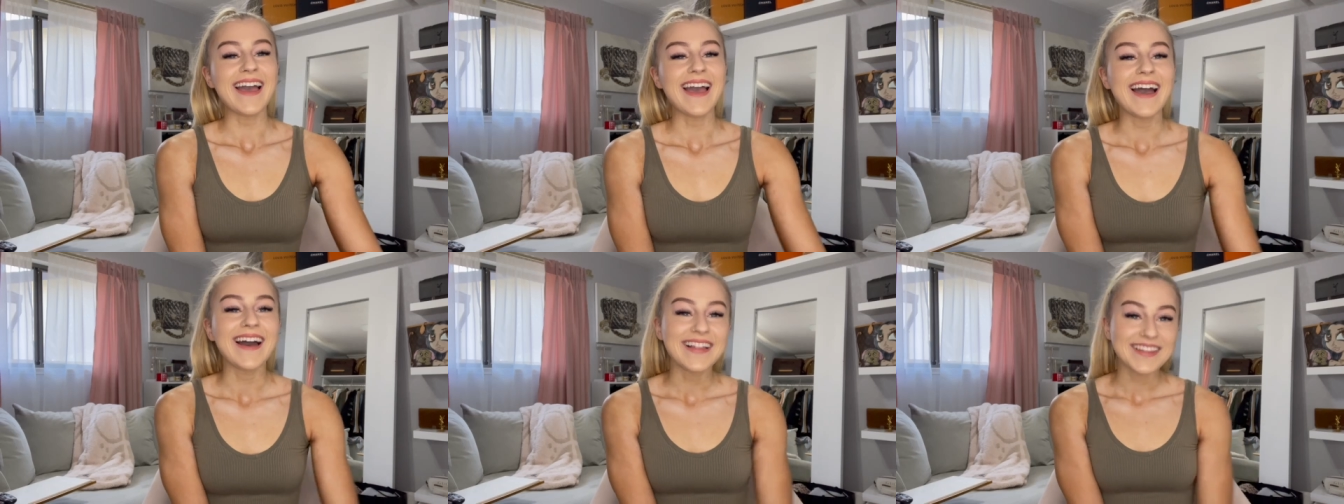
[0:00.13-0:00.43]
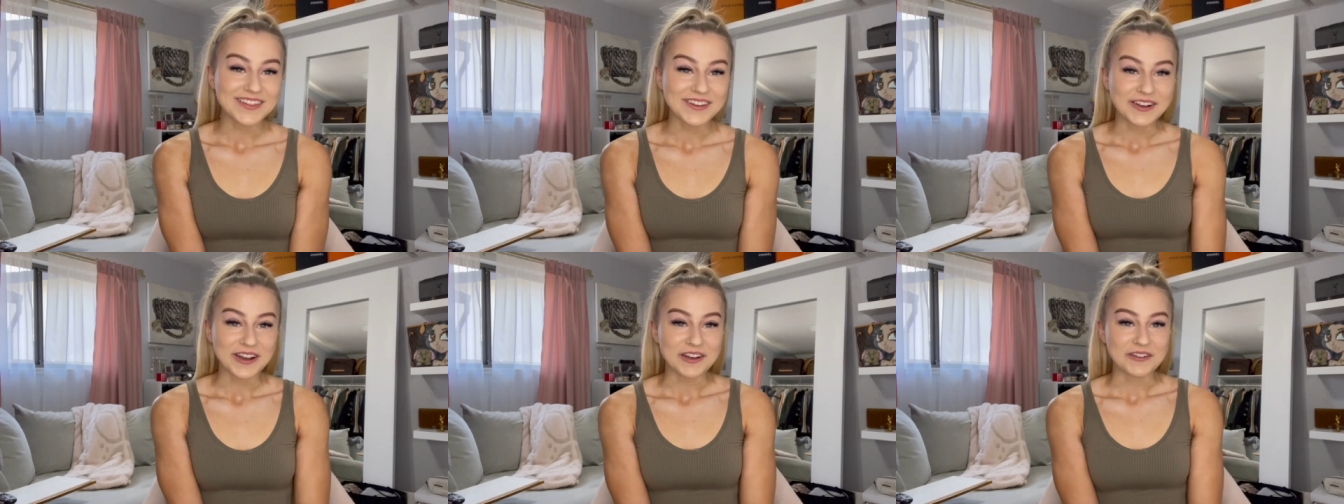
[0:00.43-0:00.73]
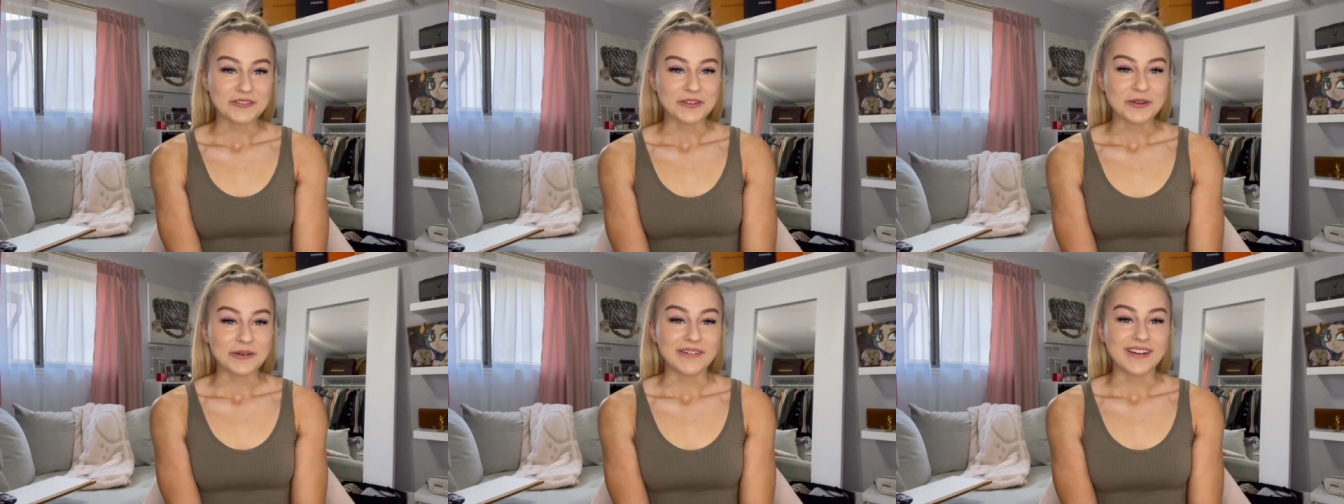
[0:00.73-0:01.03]
Hello
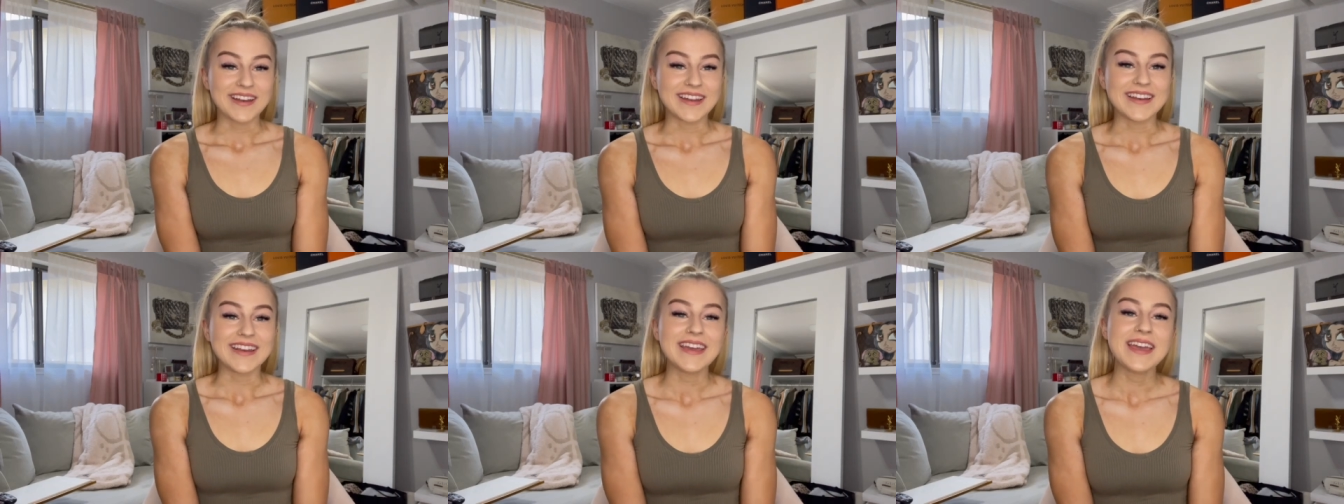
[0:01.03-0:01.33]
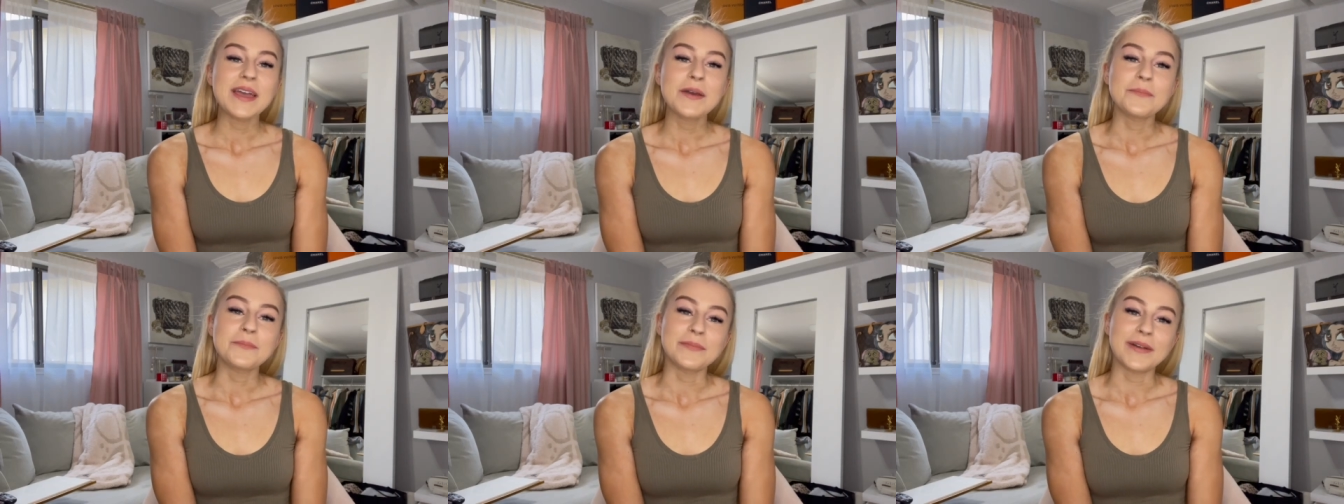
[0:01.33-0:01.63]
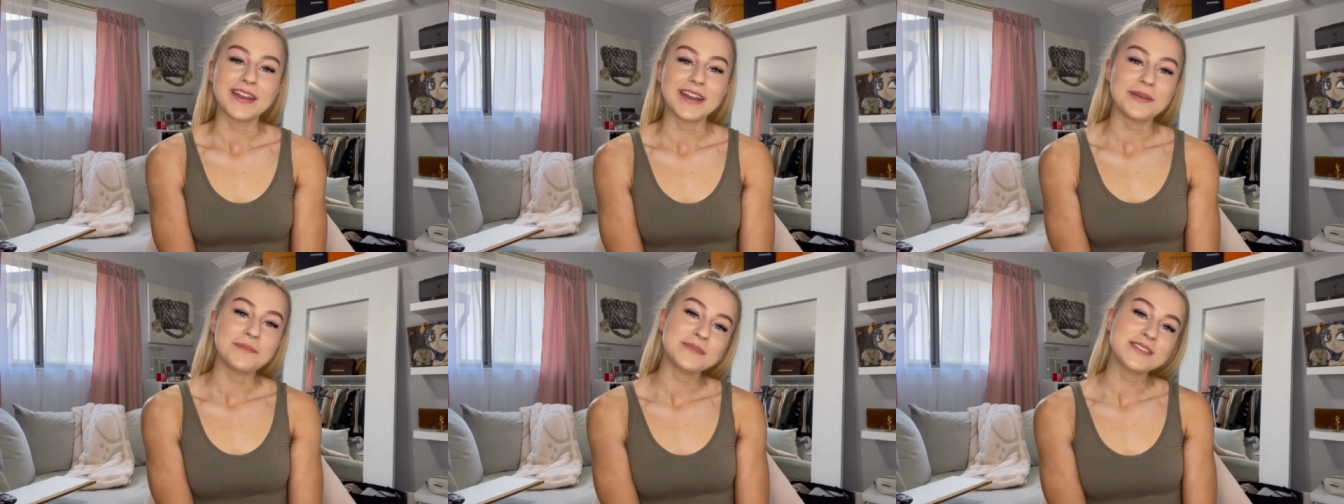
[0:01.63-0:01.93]
everyone,
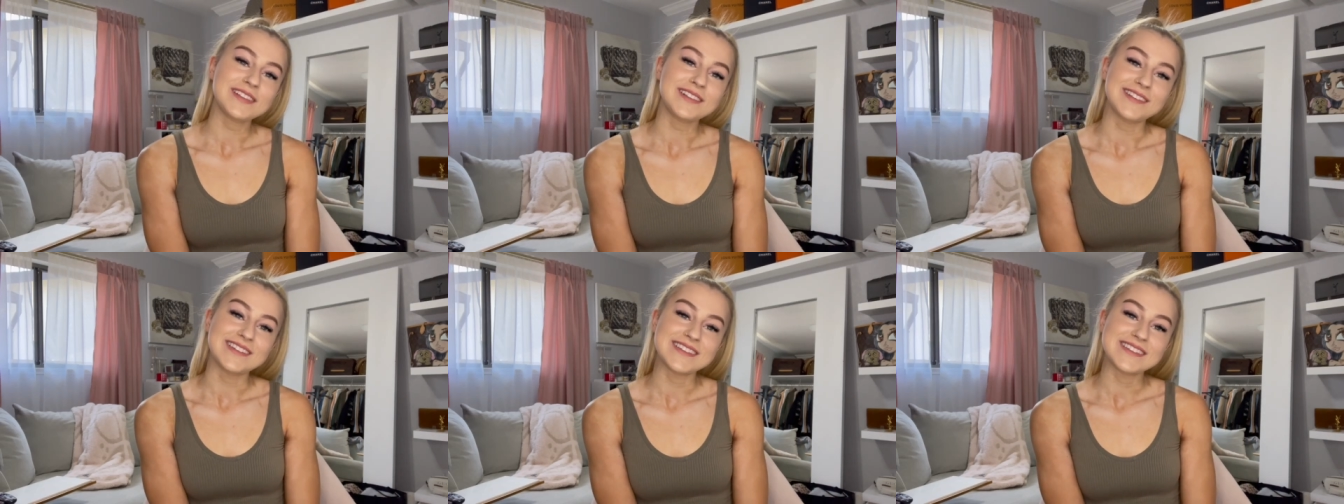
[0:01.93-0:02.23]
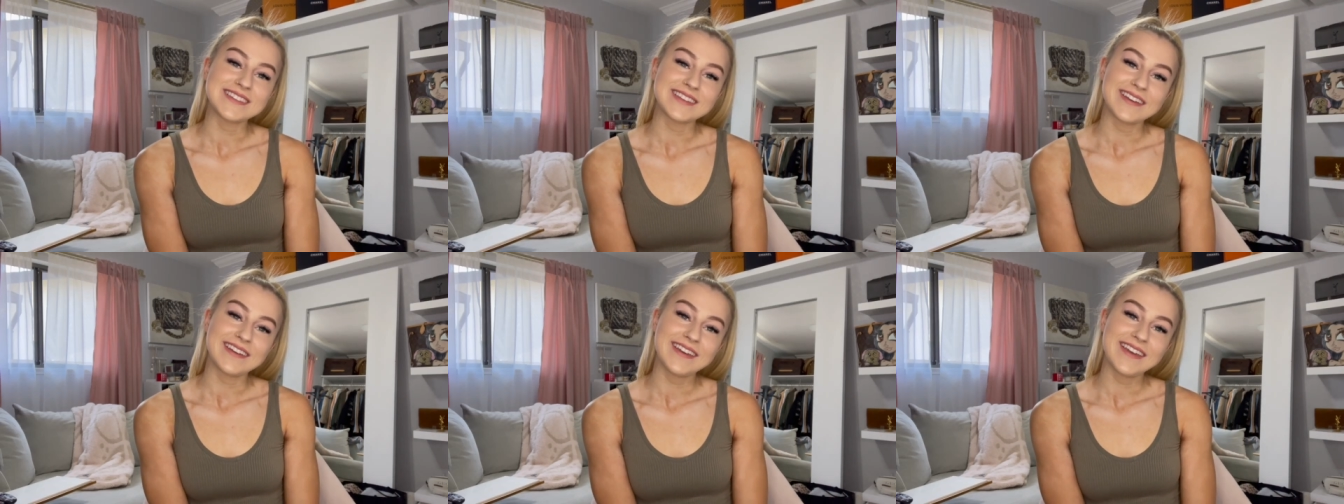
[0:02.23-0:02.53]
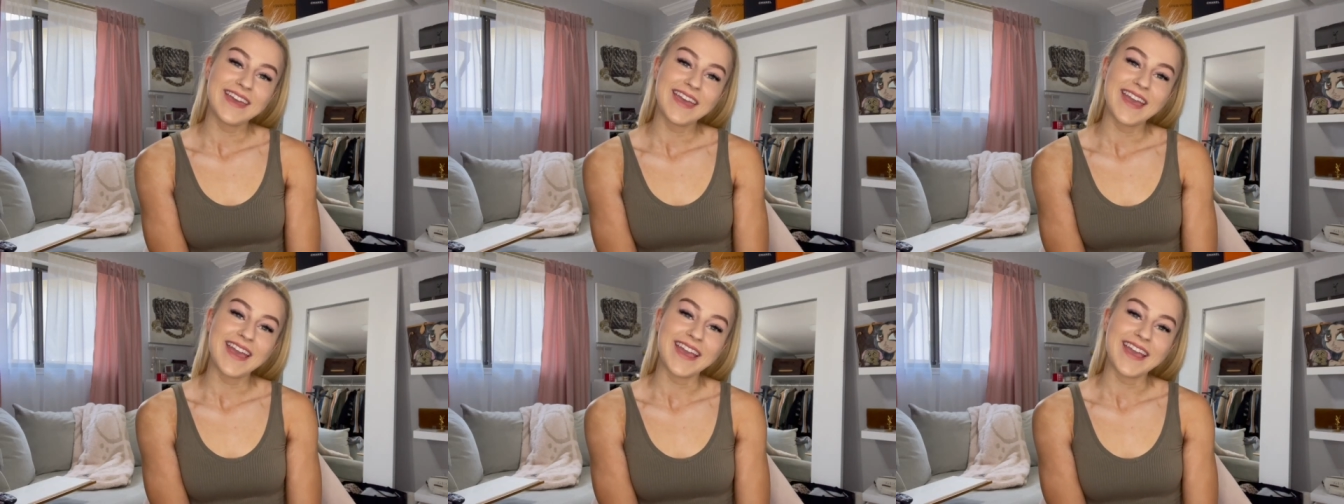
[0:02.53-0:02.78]
my name is Alyssa